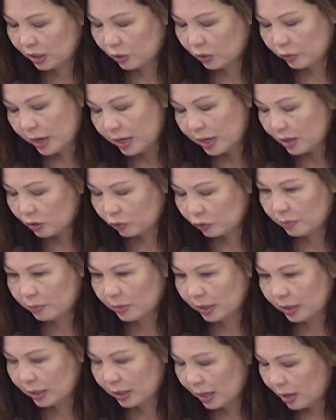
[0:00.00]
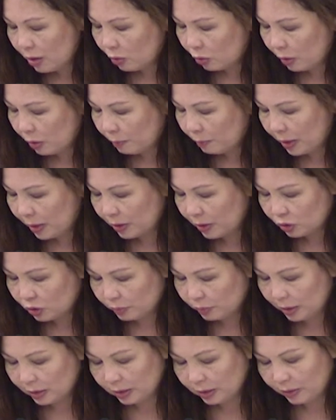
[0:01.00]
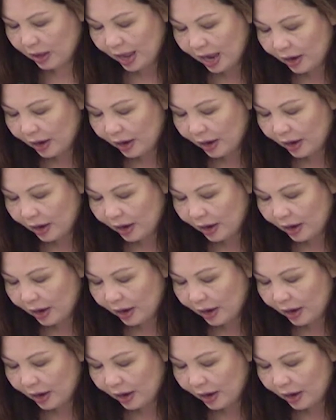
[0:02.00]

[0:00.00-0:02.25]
or degrading treatment or punishment